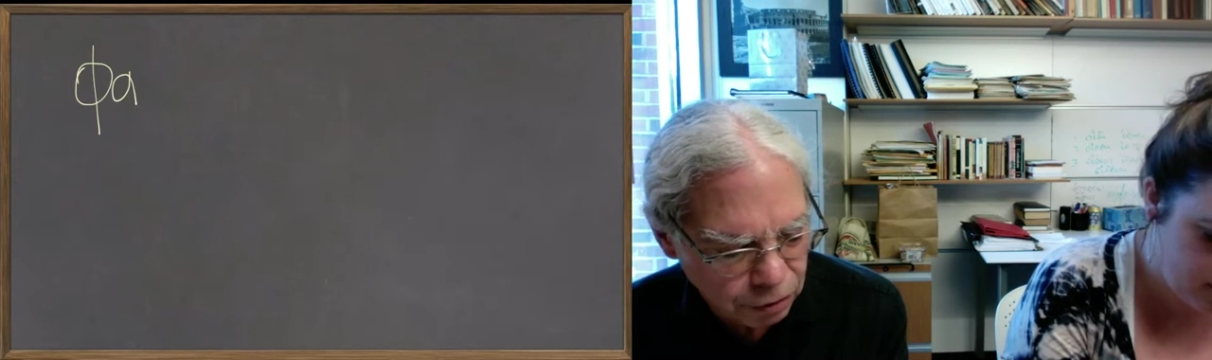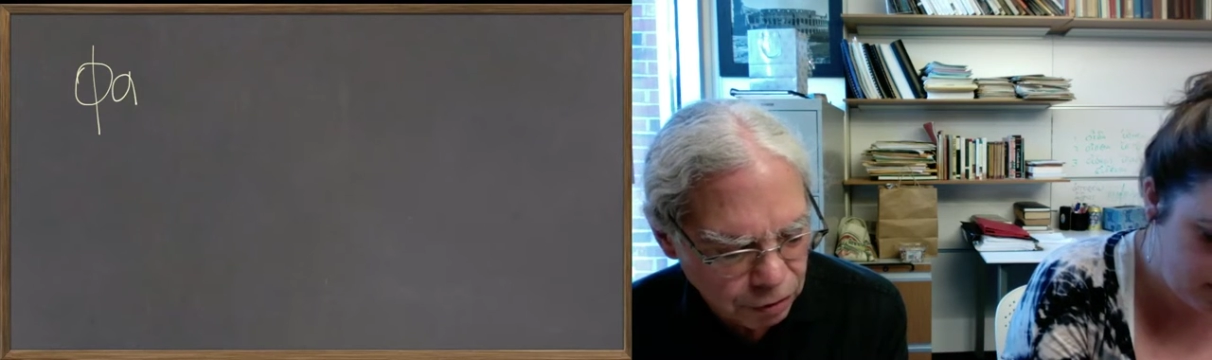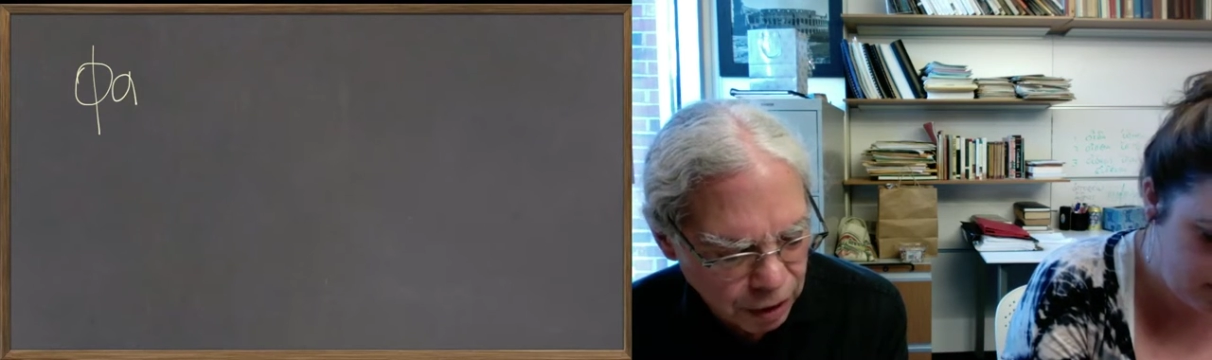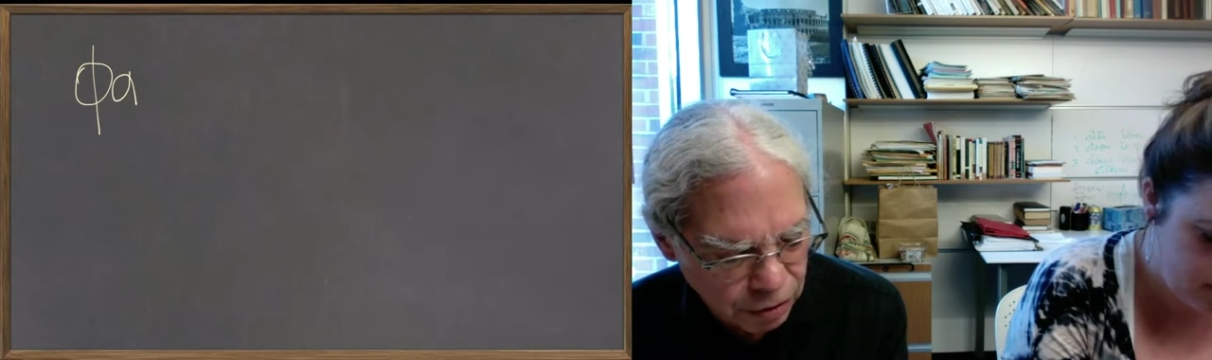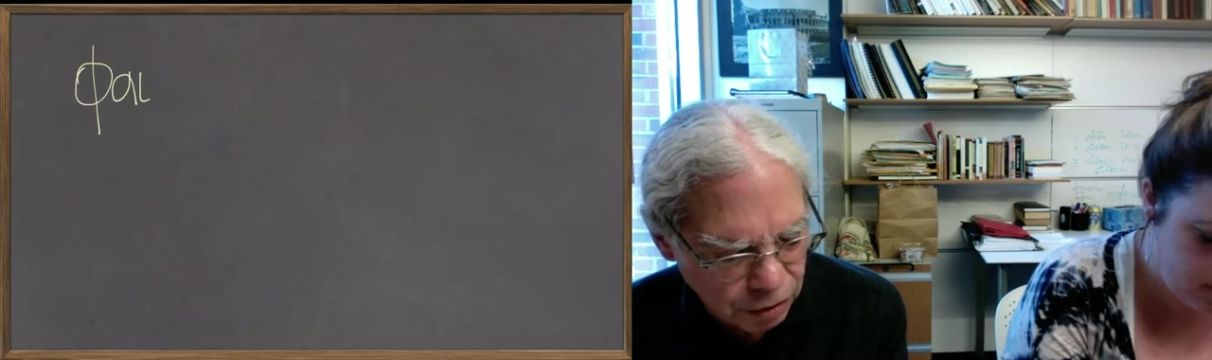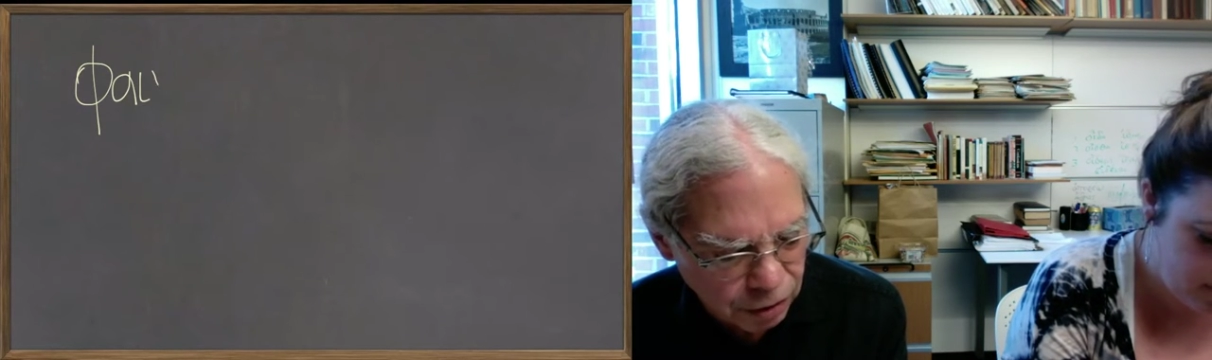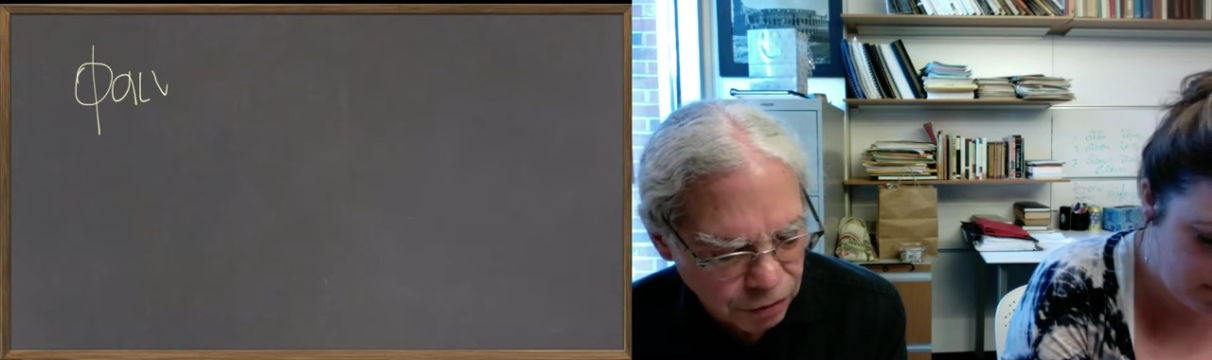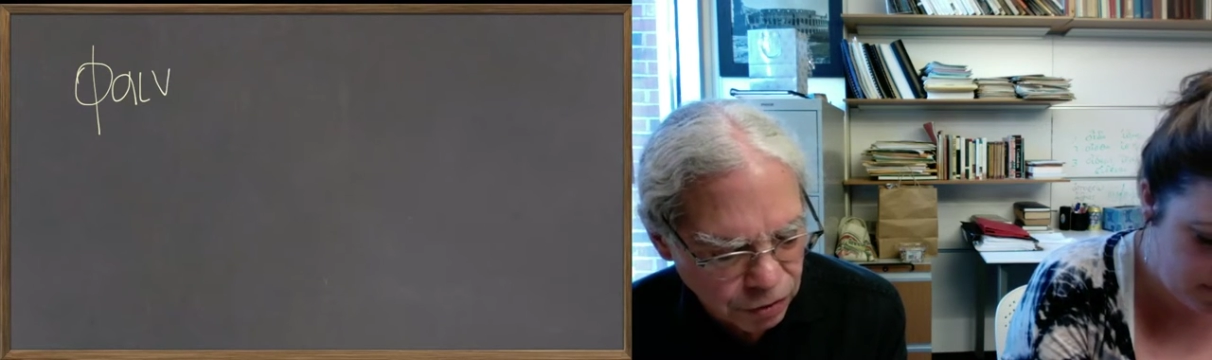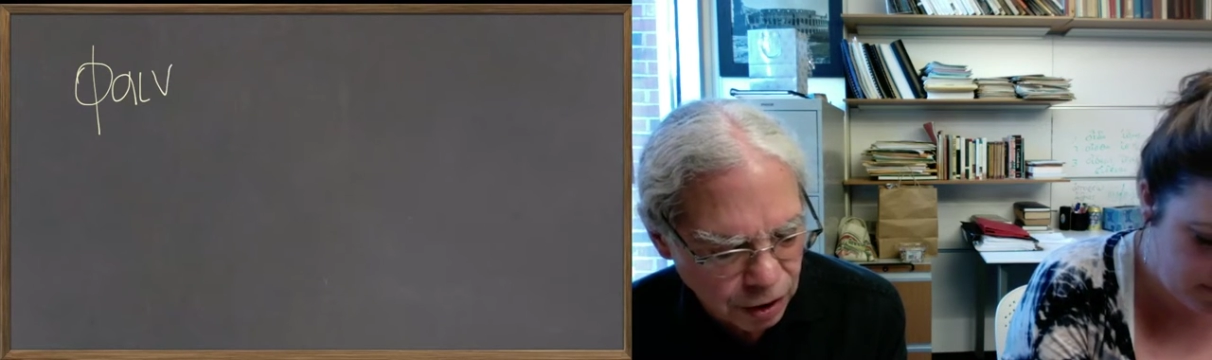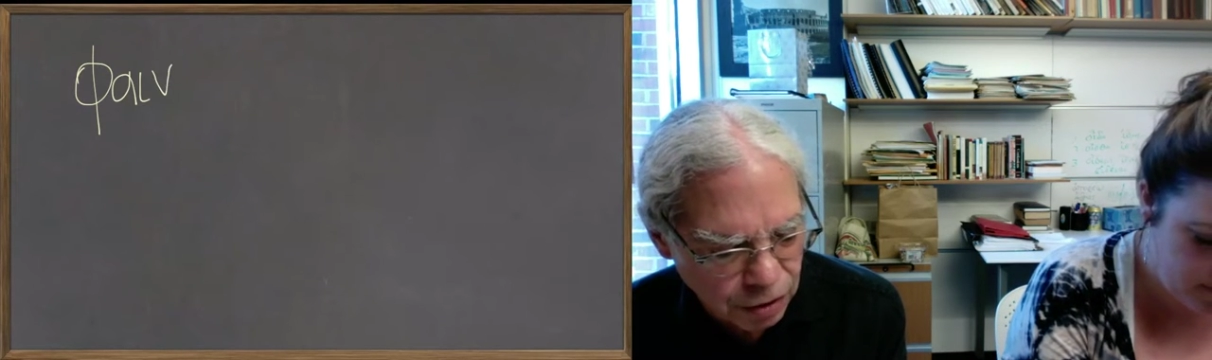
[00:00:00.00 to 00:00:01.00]

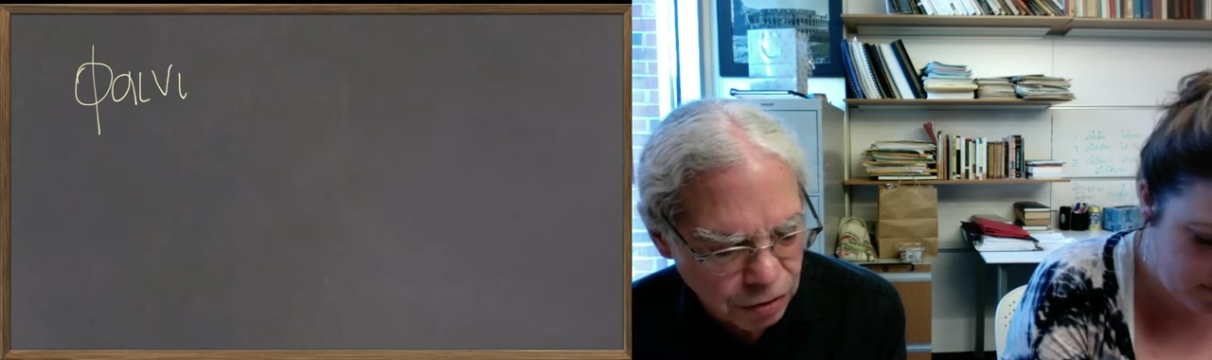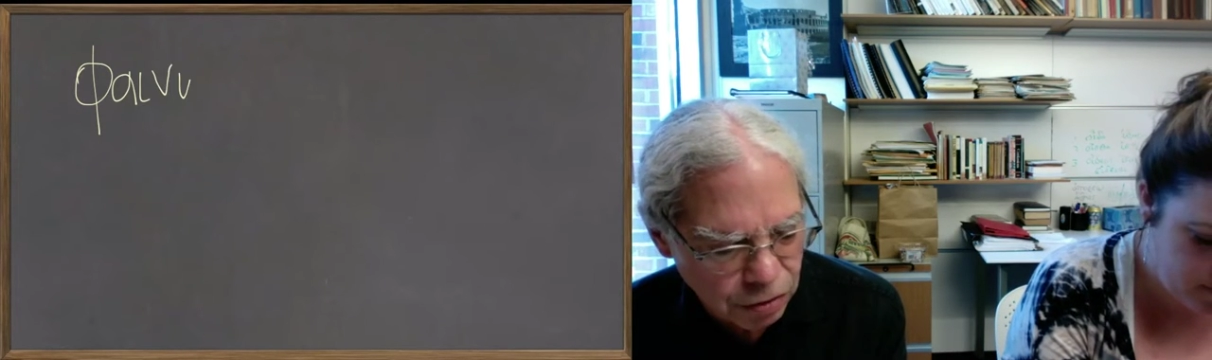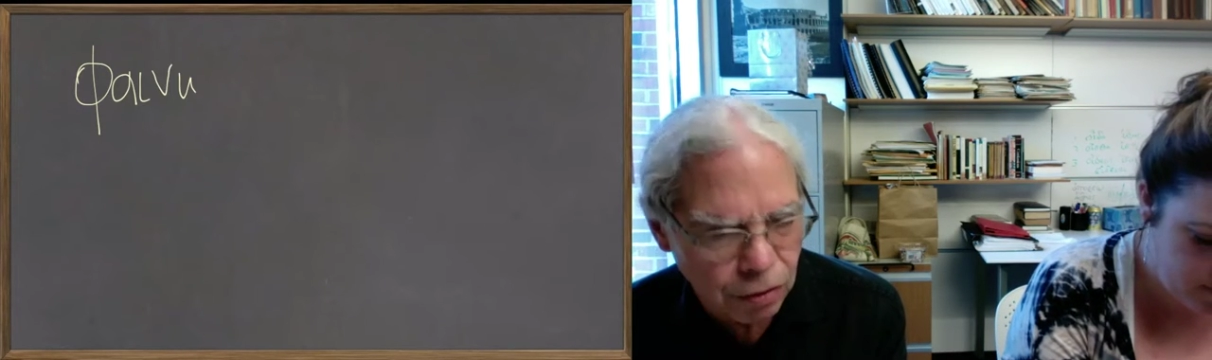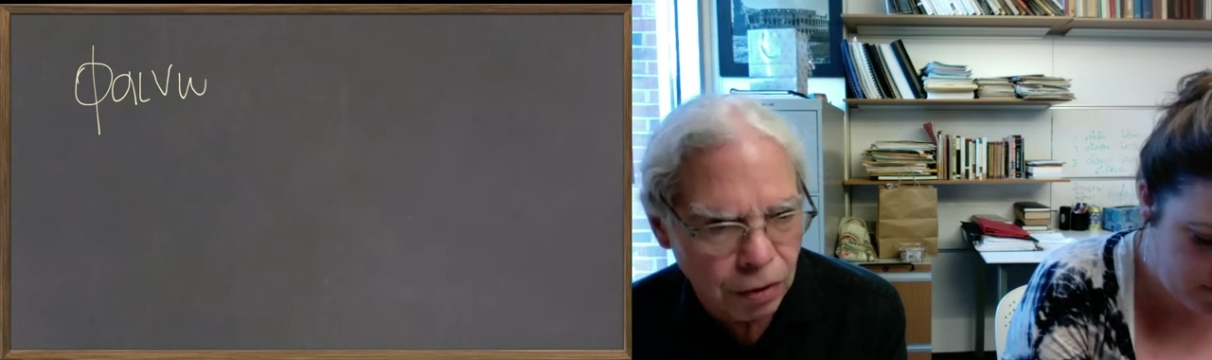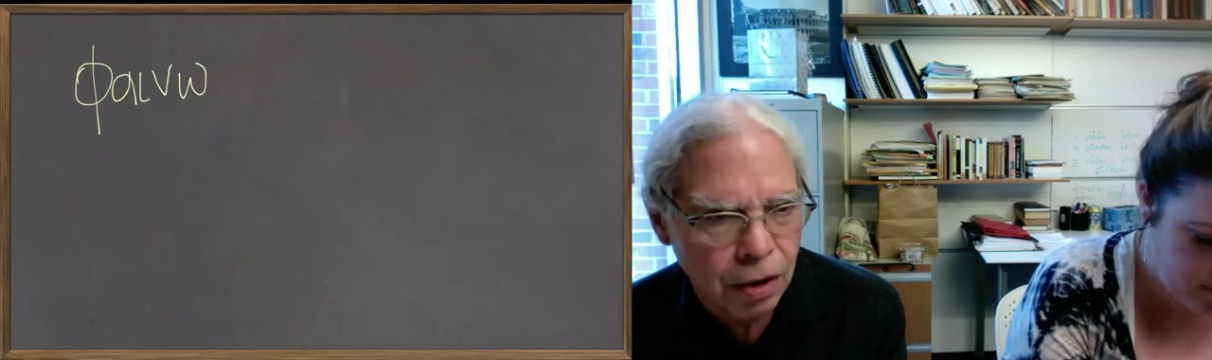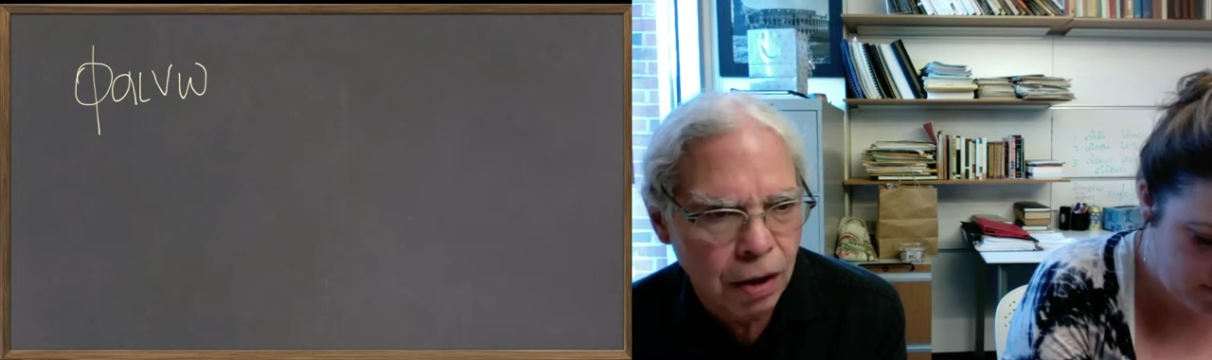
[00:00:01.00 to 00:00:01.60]
transitive sense or